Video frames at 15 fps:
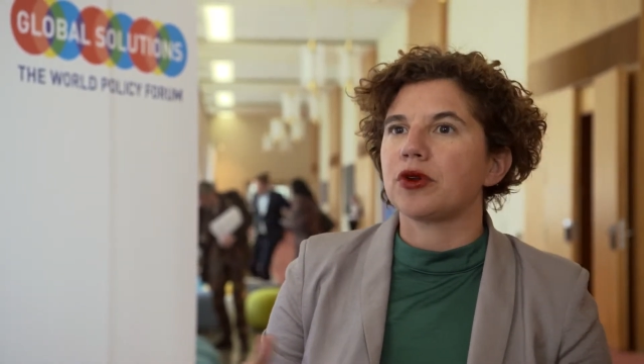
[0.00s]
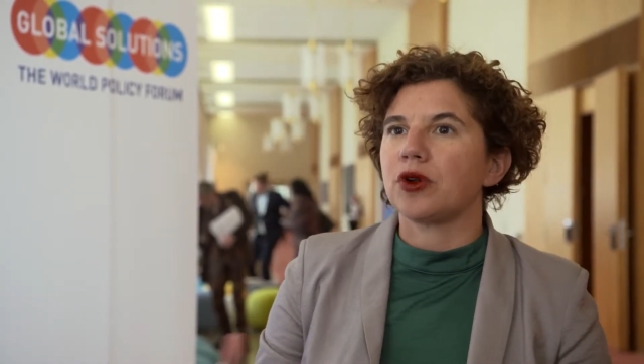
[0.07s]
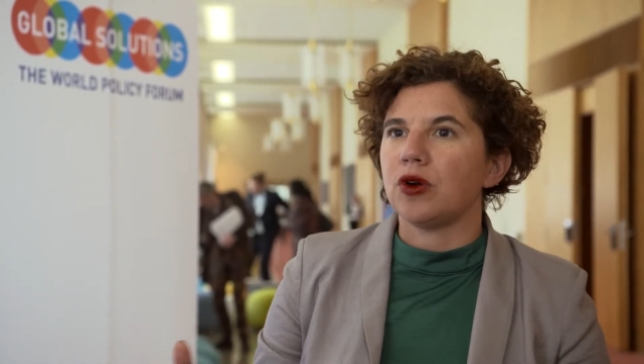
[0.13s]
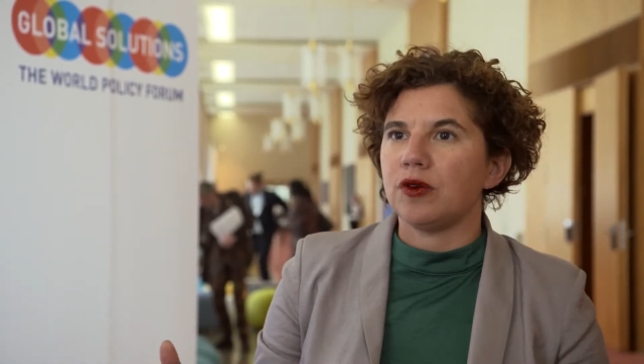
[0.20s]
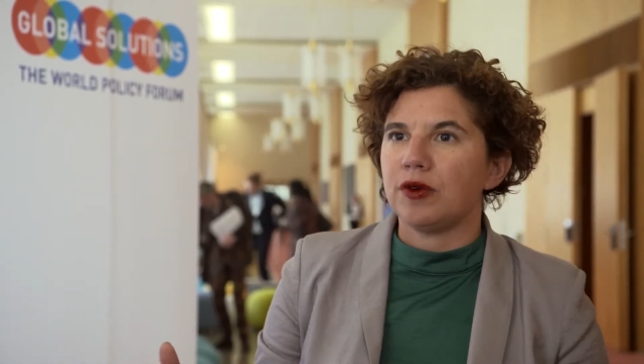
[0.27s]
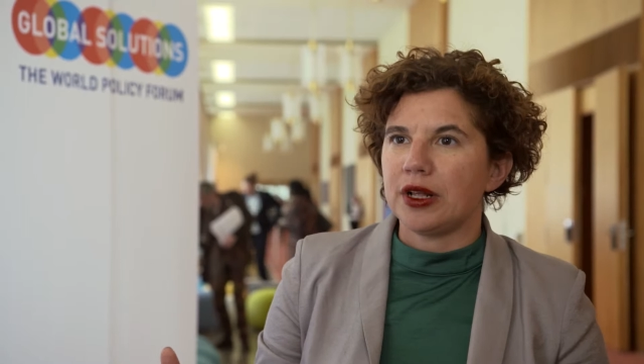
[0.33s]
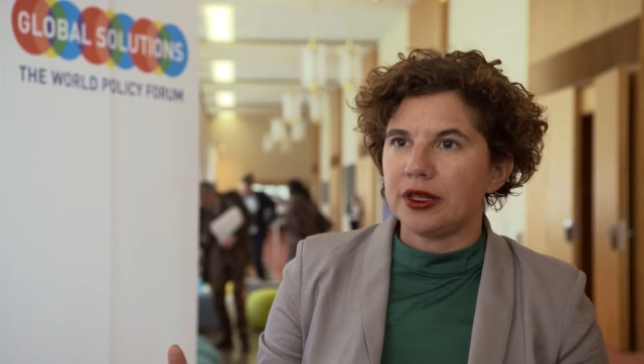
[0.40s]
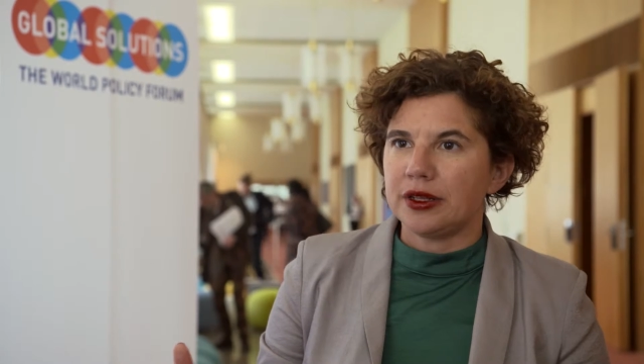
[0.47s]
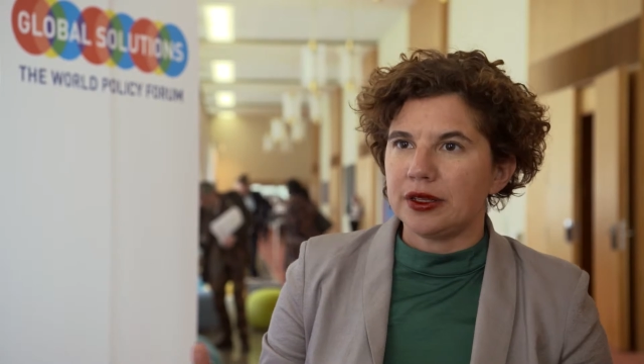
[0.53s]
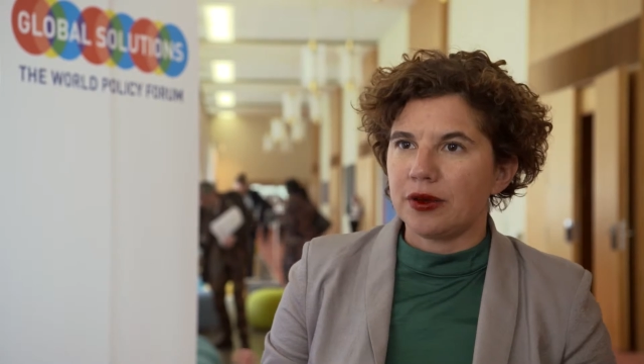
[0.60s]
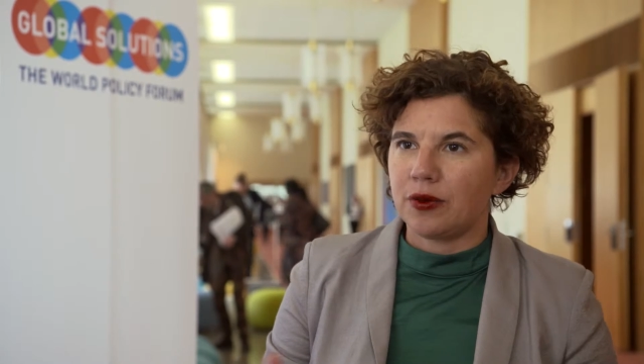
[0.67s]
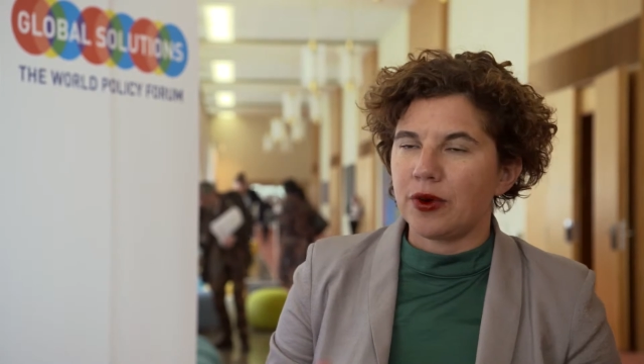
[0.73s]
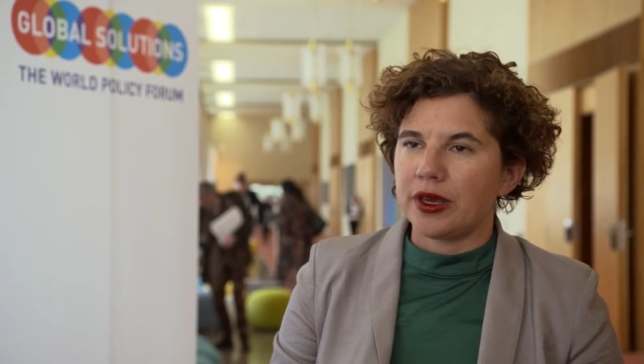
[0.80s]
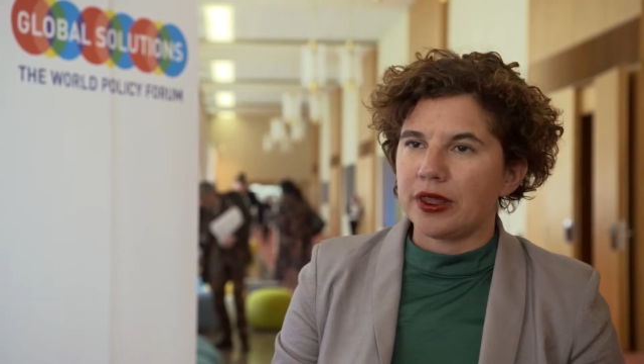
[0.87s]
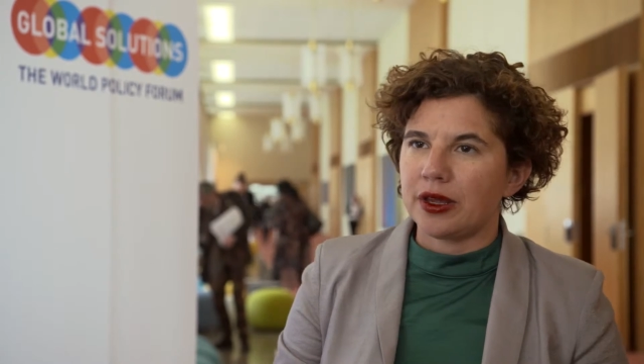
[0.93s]
global in
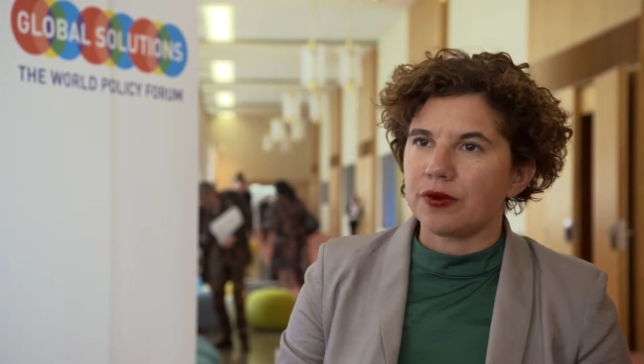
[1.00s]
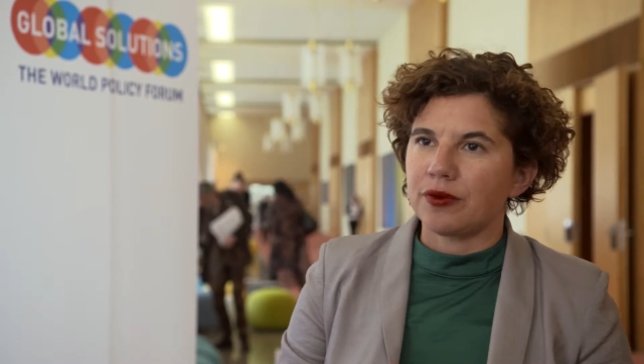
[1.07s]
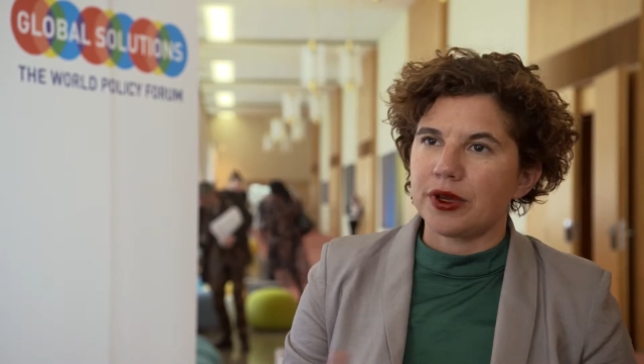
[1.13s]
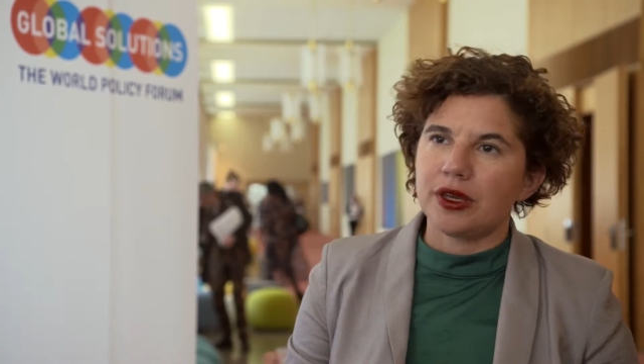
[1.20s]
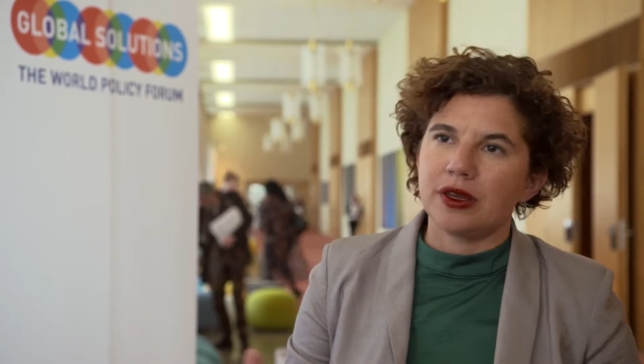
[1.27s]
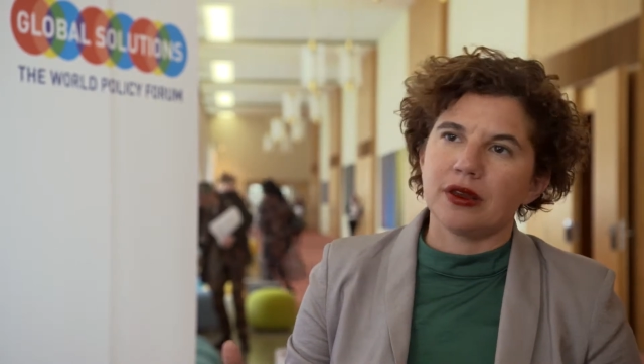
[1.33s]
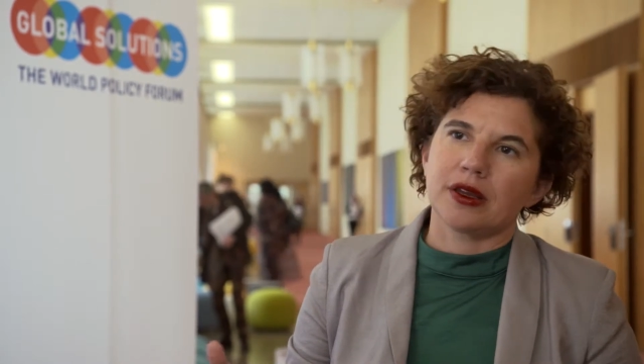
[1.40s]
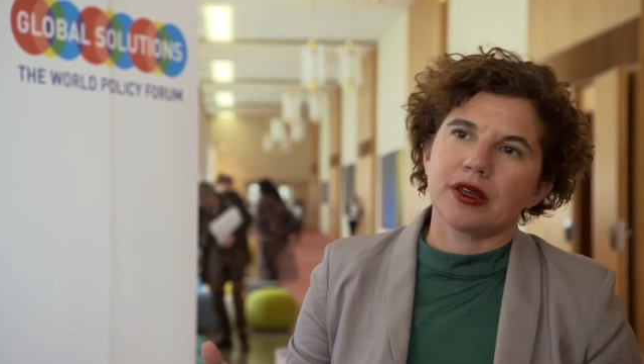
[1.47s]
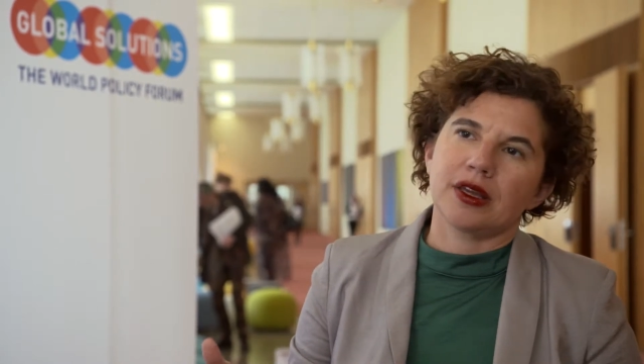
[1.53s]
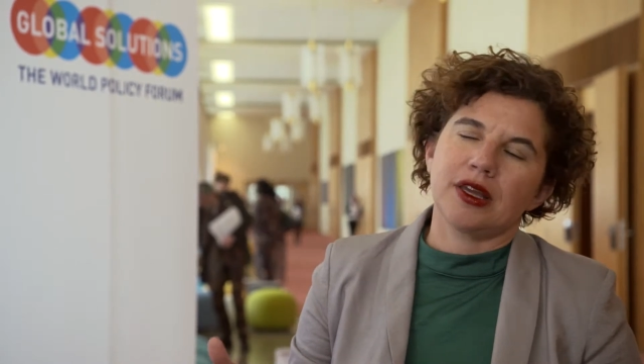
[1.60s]
the way that we